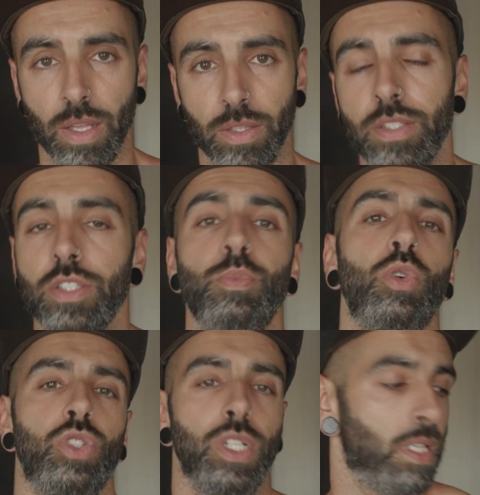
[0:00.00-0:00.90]
This is
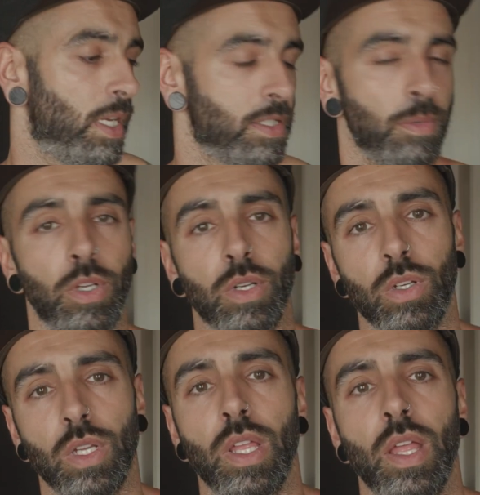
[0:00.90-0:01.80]
bullshit, guys. Come on.
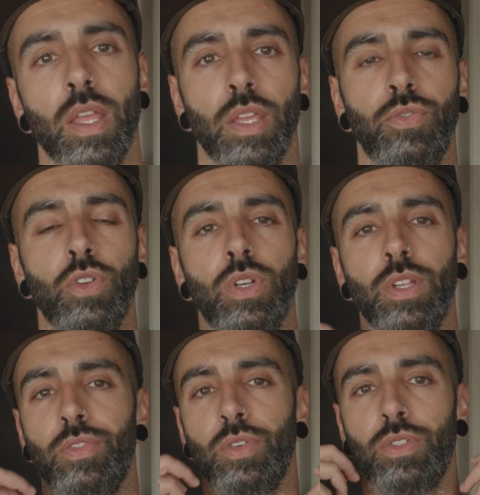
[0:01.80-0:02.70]
If
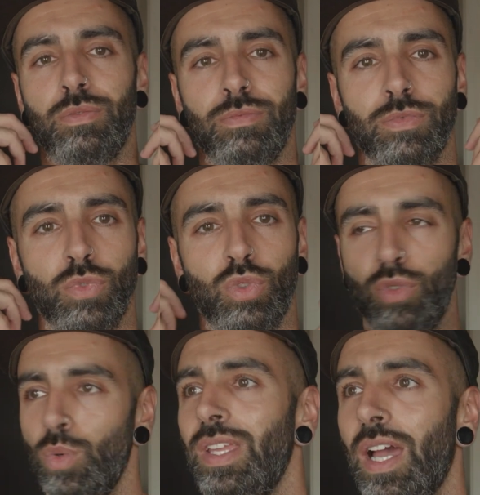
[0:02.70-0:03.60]
you're
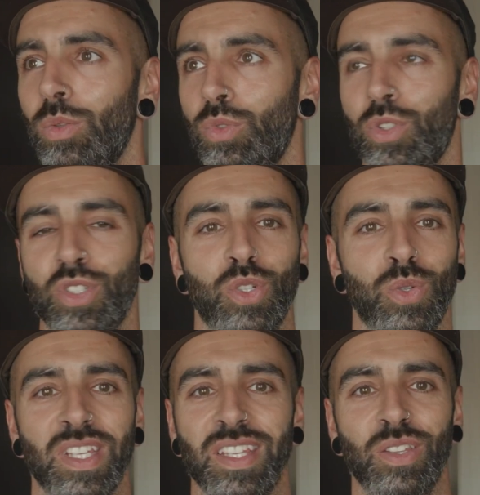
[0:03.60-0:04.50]
doing outdoor
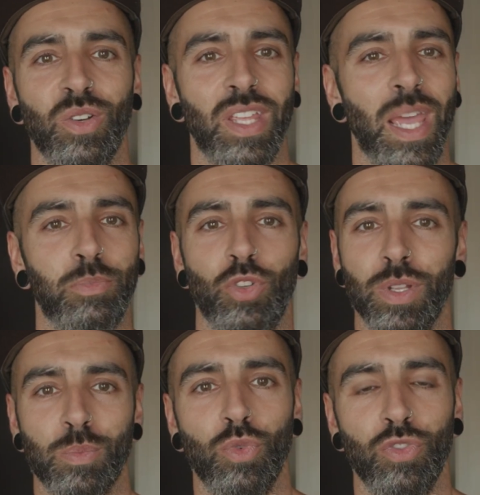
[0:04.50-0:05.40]
shooting, you're
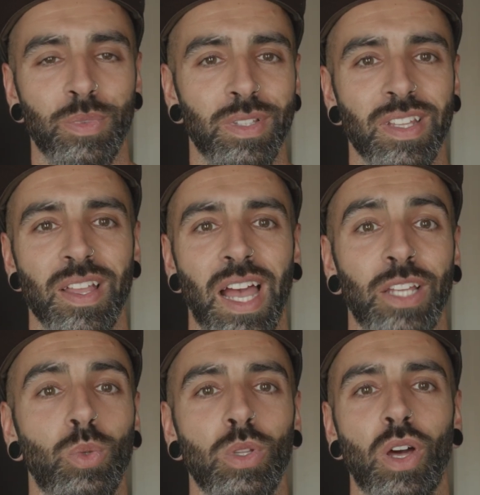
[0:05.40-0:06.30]
capturing movement. I
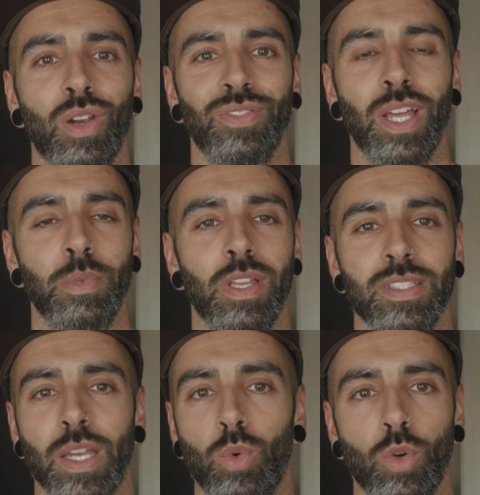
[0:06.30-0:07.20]
do a lot of that
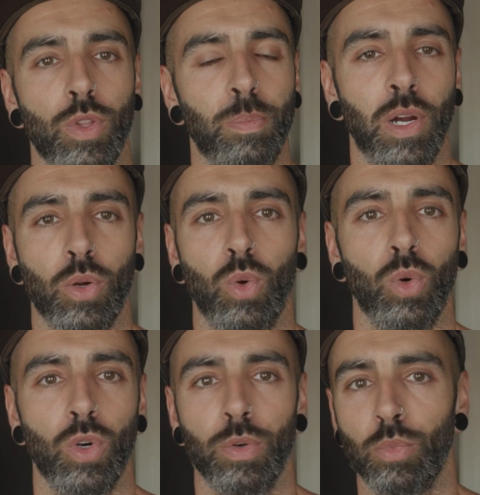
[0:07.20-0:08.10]
because I work with
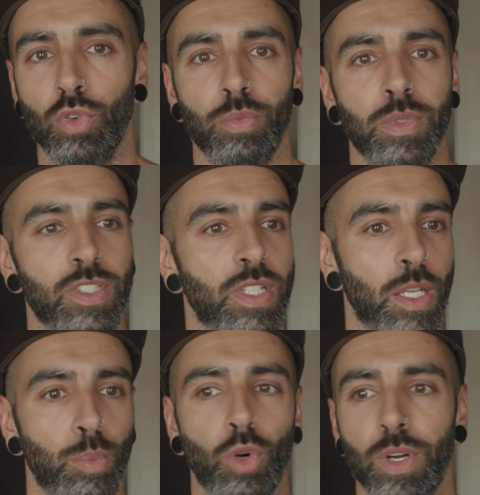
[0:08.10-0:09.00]
parkour, movement,
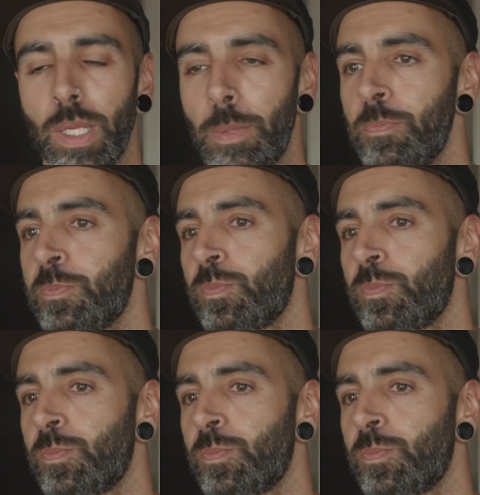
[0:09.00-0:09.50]
skateboarding,